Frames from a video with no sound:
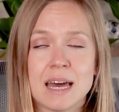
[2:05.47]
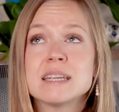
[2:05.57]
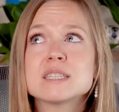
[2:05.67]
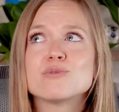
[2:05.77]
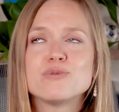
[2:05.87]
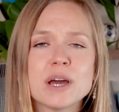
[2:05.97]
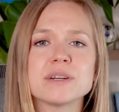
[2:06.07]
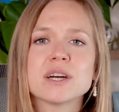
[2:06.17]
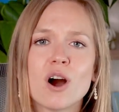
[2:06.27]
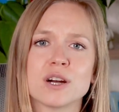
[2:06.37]
And it's
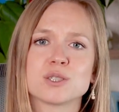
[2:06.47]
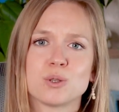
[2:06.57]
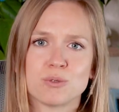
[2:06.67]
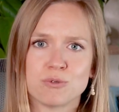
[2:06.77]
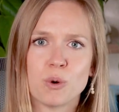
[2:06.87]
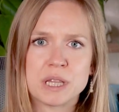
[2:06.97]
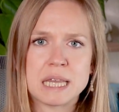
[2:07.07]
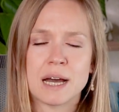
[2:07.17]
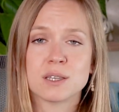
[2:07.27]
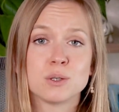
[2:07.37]
very hard to avoid
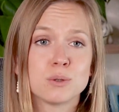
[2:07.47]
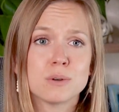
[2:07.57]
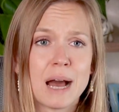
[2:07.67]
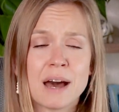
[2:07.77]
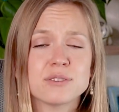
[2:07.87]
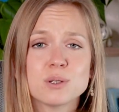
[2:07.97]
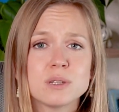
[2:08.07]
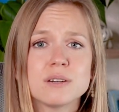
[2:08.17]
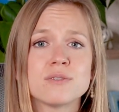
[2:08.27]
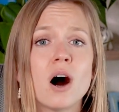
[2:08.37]
that. You have to
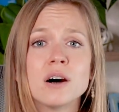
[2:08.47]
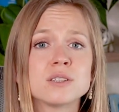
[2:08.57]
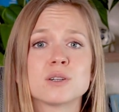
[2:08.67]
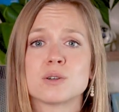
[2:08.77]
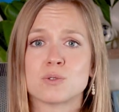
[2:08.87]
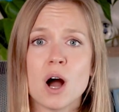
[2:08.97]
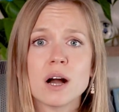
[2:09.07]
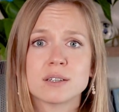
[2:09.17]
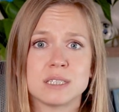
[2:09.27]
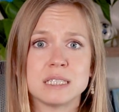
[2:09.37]
live under a
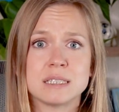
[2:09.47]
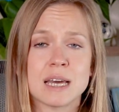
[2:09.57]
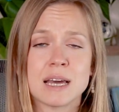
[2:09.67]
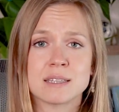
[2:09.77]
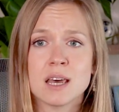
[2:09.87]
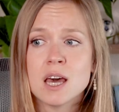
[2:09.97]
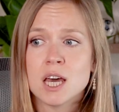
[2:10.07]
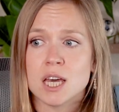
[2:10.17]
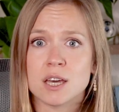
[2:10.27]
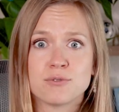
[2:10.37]
rock these days
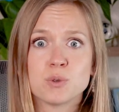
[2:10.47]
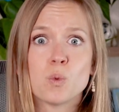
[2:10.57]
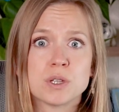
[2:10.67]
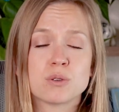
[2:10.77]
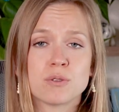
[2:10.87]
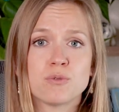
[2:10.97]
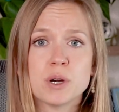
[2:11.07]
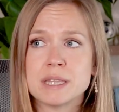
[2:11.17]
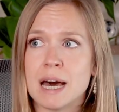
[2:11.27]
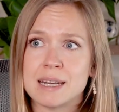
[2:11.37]
if you want to
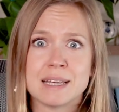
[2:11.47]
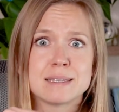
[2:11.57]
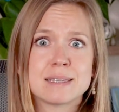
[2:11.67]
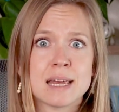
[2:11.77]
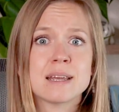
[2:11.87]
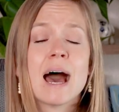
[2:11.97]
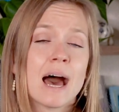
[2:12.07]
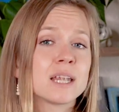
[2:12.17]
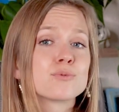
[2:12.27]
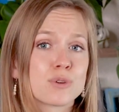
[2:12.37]
avoid that and send
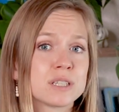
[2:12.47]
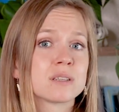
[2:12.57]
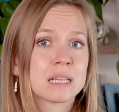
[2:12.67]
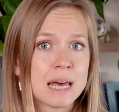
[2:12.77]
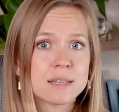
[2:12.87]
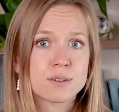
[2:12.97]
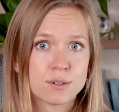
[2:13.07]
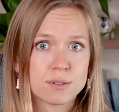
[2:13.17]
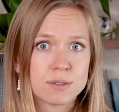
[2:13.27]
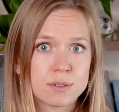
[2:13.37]
handwritten
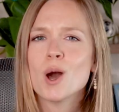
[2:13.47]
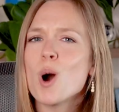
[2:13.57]
letters.